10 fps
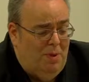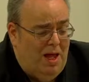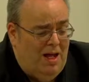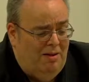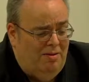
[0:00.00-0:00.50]

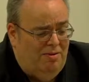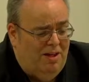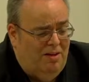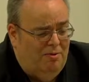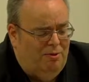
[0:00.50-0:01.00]
I
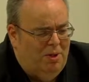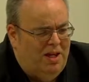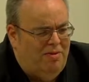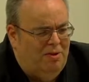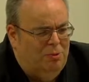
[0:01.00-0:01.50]
think from an
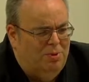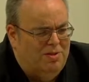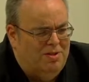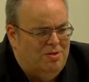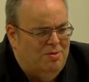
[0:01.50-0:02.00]
ethical
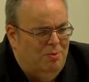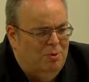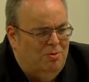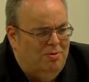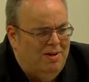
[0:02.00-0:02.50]
position
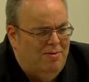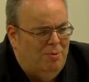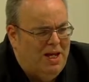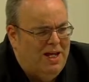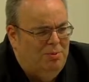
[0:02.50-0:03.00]
would never
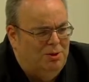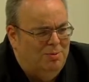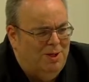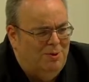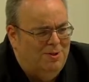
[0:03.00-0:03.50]
be able to
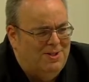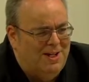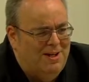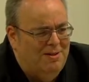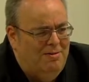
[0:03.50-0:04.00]
be
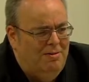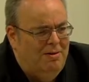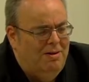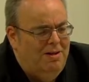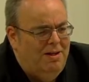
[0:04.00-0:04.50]
undertaken,
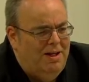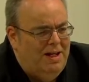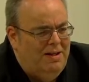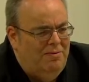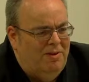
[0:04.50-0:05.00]

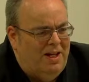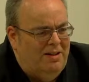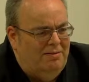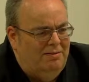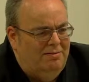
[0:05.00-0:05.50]
in
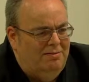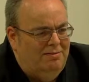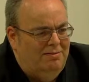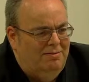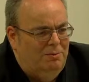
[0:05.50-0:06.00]
that,
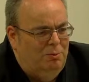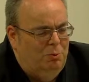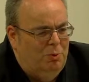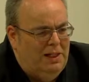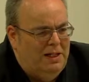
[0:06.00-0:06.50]

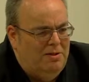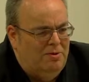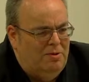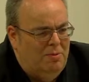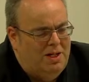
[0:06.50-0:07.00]
well, it
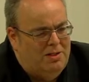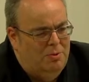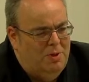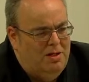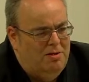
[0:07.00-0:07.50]
doesn't matter,
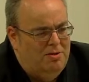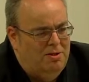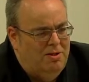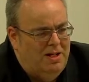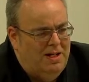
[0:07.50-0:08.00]
we can
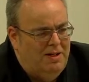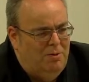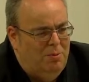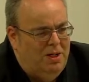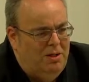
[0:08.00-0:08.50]
turn it down a
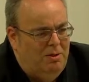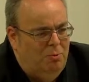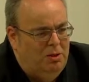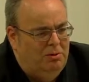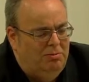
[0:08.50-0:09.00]
bit and we'll